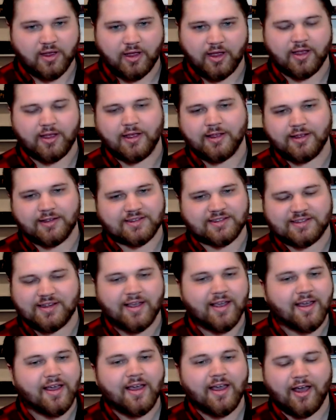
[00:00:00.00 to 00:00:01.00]
It's,
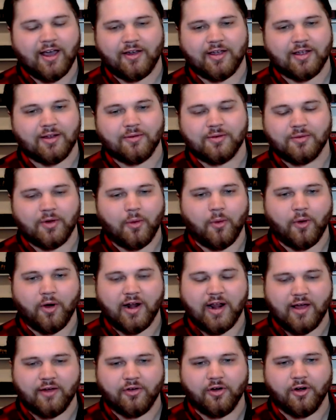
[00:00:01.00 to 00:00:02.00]
I mean,
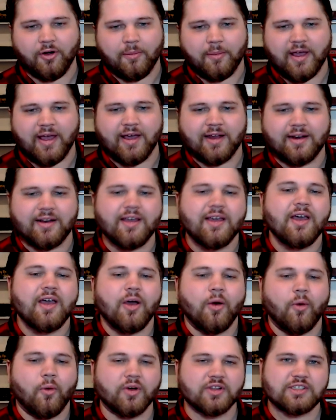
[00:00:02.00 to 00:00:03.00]
whatever, man.
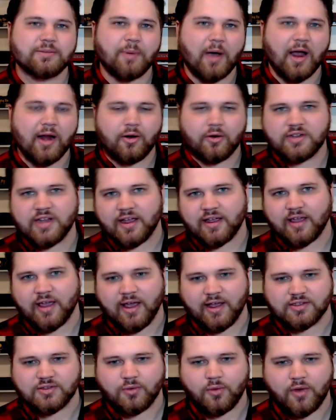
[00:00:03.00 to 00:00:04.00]
One SPYRAL deck
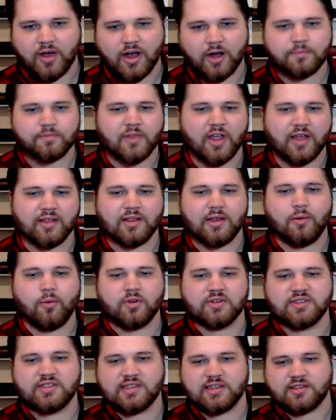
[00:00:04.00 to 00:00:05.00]
as well, and then
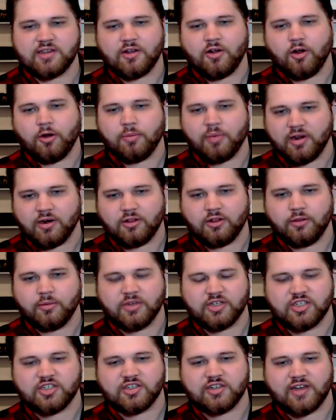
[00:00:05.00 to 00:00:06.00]
one 60-card Pendulum
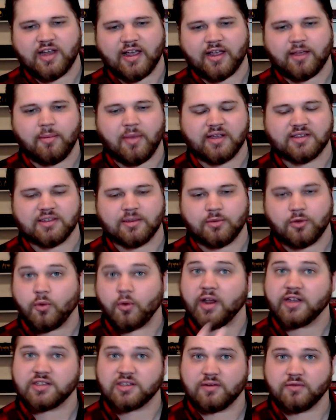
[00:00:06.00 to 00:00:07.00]
Magician deck makes up the
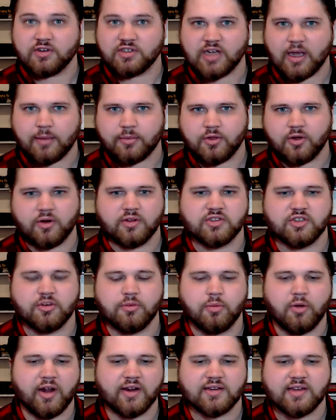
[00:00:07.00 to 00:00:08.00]
rest of the top 32
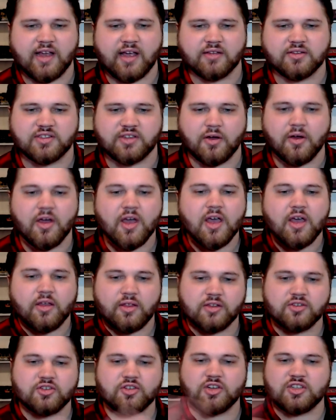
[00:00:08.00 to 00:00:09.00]
breakdown. So
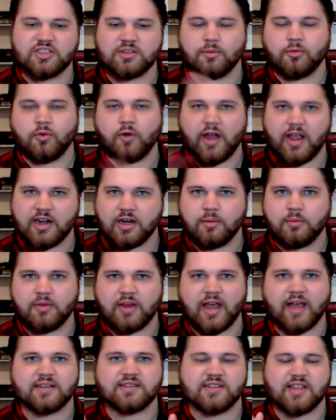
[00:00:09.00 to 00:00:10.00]
these are just some random
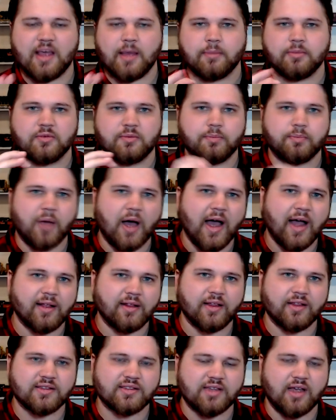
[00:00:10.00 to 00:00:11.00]
decks that
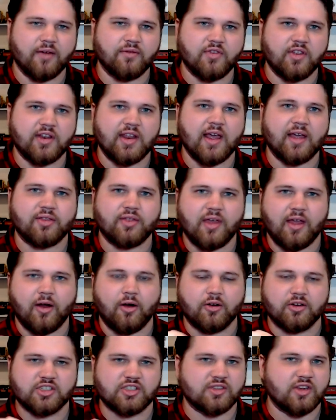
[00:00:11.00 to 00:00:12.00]
pilots of the deck that
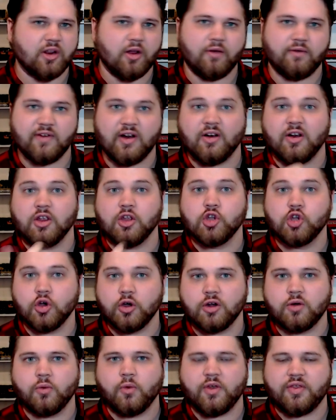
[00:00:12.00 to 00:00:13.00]
are just, you know, very
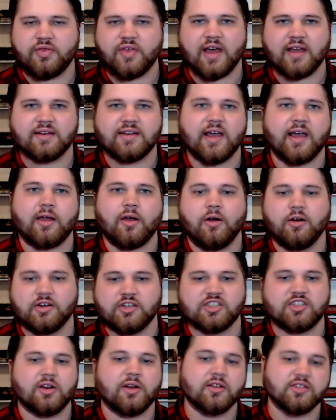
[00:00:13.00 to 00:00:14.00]
good with that deck are
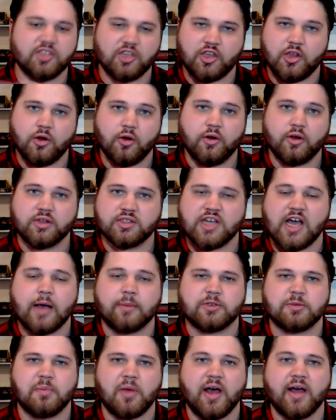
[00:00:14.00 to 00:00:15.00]
just securing
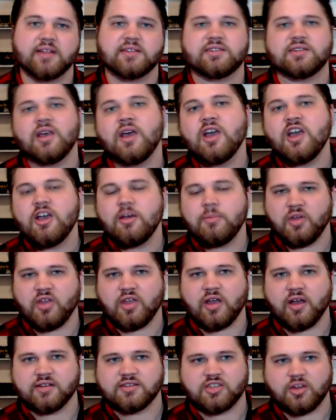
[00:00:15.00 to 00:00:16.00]
top spots
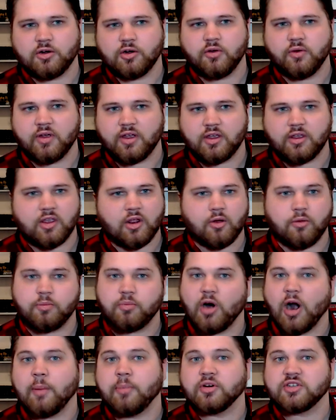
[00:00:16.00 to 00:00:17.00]
because they're doing, you know,
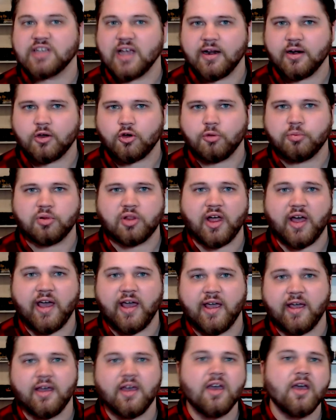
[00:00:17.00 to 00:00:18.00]
proper technical
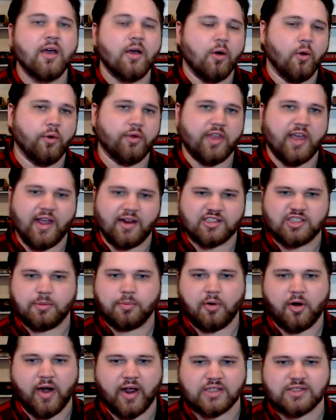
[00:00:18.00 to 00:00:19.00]
play, or they had
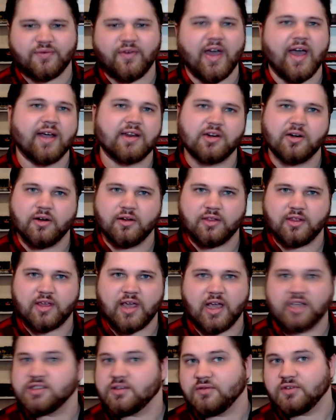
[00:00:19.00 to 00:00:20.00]
surprise factor in the
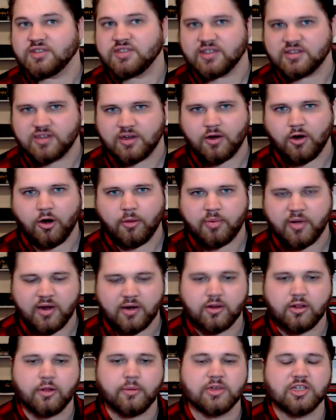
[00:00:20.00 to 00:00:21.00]
case of the 60 card
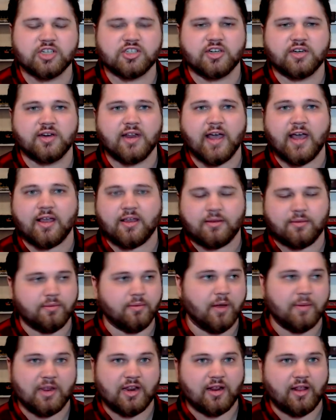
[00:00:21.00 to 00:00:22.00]
Pendulum Magician deck.
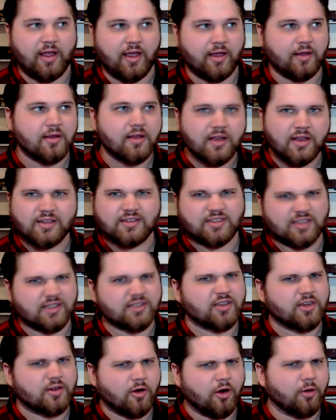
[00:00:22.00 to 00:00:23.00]
I mean, like,
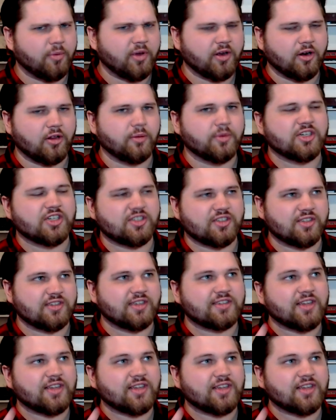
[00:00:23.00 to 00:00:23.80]
60 card Pendulum Magicians.